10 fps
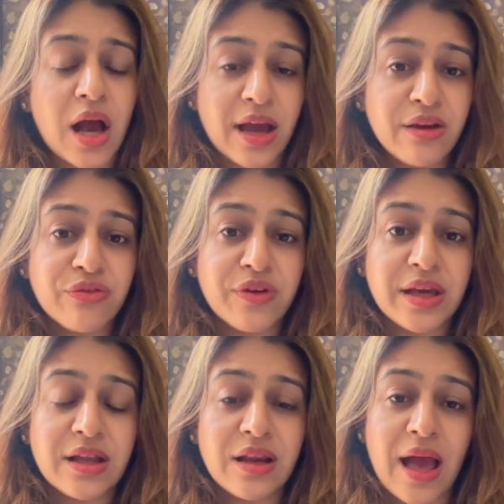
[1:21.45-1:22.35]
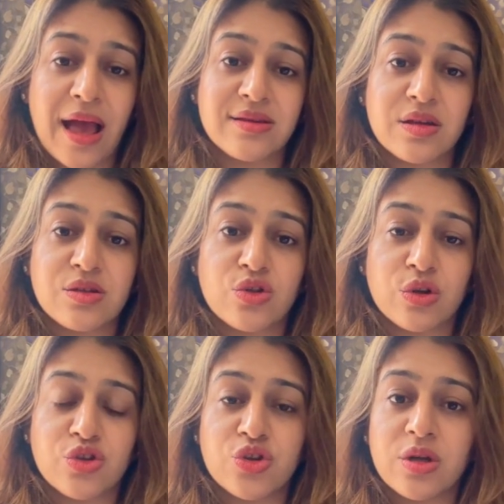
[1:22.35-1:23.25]
I feel as a
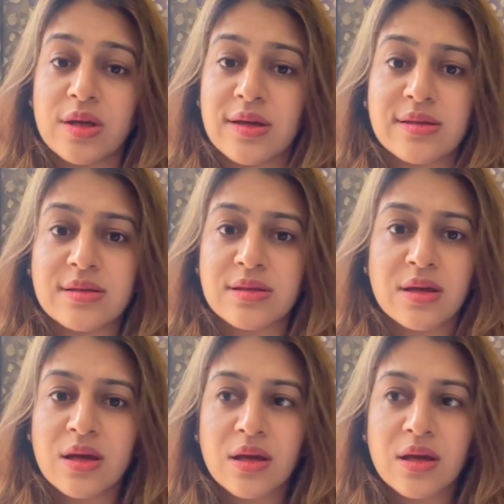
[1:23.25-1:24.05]
researcher, is